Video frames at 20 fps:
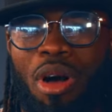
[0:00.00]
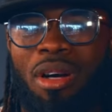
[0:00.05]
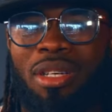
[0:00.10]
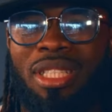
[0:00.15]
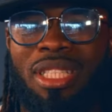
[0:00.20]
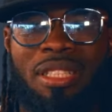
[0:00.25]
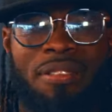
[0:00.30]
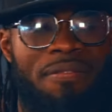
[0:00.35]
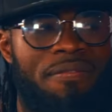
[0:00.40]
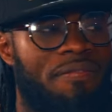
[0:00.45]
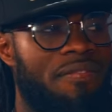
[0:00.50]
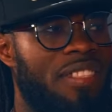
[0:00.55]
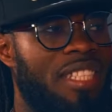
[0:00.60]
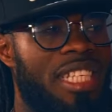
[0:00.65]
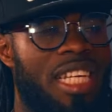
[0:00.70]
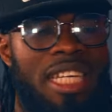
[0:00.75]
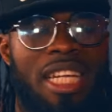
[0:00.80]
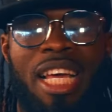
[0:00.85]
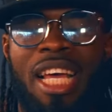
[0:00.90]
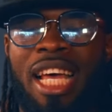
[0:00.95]
are
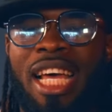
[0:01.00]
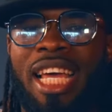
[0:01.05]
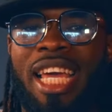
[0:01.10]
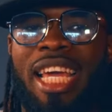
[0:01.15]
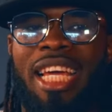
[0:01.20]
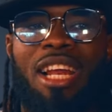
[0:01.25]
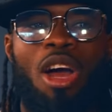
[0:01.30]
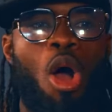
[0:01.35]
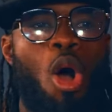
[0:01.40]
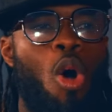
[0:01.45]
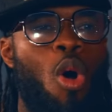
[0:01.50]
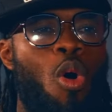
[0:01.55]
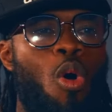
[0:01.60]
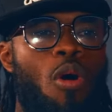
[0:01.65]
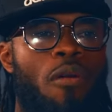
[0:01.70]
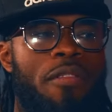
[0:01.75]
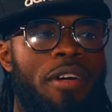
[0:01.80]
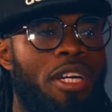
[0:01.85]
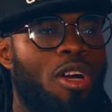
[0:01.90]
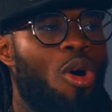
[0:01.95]
undefeated. And
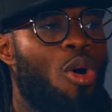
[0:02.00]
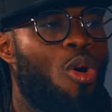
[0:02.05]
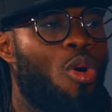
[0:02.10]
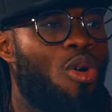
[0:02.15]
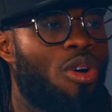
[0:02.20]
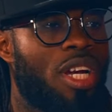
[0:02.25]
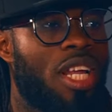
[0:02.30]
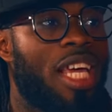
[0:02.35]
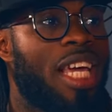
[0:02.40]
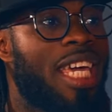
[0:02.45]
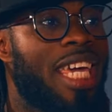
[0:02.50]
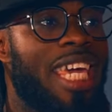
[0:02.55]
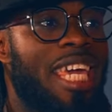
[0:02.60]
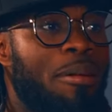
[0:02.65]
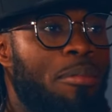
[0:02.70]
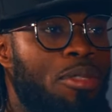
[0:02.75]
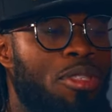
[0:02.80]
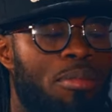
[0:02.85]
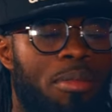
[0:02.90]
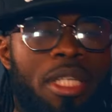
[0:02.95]
on and on, it
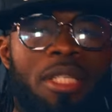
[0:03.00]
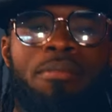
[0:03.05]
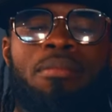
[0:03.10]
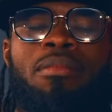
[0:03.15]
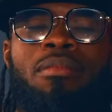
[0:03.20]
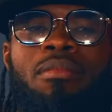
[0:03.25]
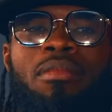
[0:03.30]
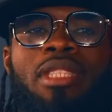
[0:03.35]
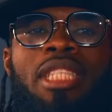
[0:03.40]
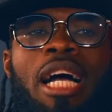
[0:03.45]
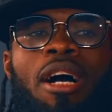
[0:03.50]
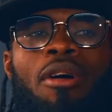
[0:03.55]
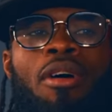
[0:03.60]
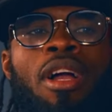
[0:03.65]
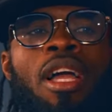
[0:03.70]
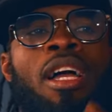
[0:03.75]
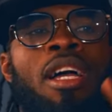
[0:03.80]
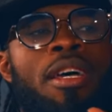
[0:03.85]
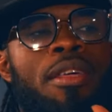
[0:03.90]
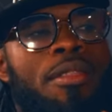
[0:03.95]
came to me. Now,
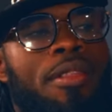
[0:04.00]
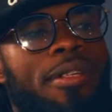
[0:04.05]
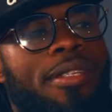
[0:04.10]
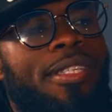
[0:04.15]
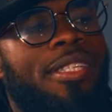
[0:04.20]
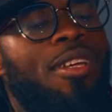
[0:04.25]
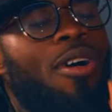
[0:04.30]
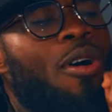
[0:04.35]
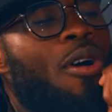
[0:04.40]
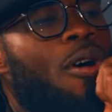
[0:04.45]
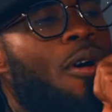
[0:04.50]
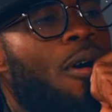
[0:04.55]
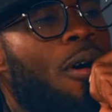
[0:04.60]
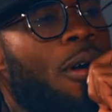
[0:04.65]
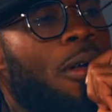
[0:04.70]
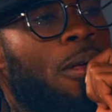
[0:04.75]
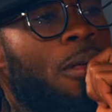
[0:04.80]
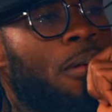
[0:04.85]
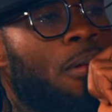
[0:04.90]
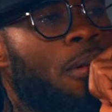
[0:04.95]
this song
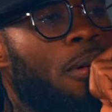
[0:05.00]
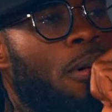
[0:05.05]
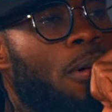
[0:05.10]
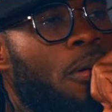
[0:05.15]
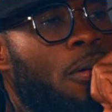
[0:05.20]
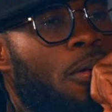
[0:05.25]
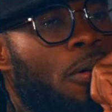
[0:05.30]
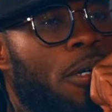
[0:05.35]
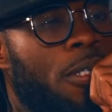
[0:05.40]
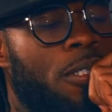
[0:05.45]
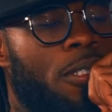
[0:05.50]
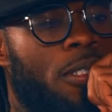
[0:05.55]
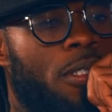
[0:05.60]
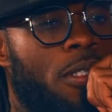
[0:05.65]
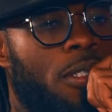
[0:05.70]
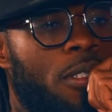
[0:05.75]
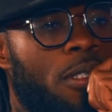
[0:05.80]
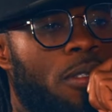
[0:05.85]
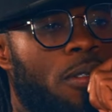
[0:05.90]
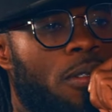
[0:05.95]

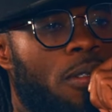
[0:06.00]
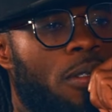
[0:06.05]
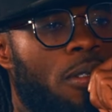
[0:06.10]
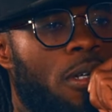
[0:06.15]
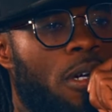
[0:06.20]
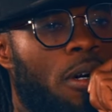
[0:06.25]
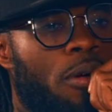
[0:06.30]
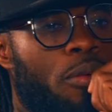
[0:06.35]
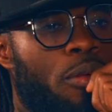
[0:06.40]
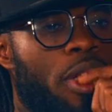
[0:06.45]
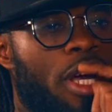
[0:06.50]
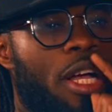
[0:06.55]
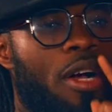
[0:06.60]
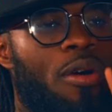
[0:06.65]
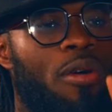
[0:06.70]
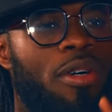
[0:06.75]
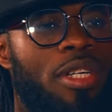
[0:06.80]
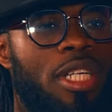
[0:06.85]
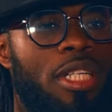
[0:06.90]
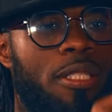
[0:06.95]
was uh,
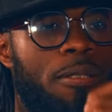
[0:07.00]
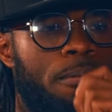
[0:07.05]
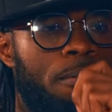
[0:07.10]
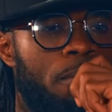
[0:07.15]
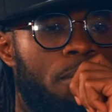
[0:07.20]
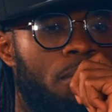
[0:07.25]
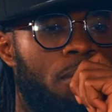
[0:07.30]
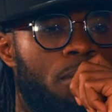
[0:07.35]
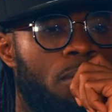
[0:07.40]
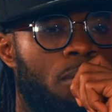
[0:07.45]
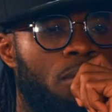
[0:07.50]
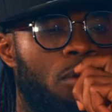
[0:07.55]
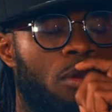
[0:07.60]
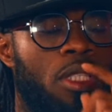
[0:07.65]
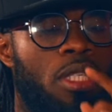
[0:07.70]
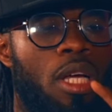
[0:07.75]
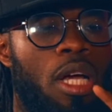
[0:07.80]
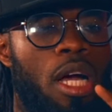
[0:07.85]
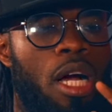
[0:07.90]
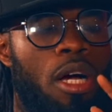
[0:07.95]
recorded.
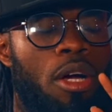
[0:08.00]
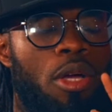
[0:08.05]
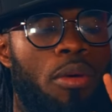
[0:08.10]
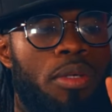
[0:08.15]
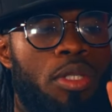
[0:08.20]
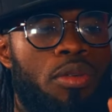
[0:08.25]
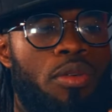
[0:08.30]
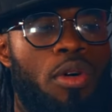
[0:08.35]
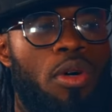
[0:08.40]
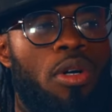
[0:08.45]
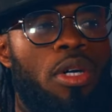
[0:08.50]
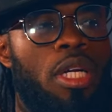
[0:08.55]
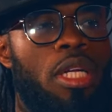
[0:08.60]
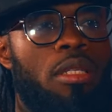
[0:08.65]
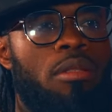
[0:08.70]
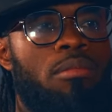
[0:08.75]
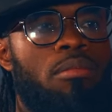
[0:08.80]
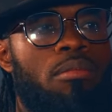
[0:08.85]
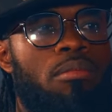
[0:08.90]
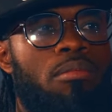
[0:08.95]
Uh, it was recorded.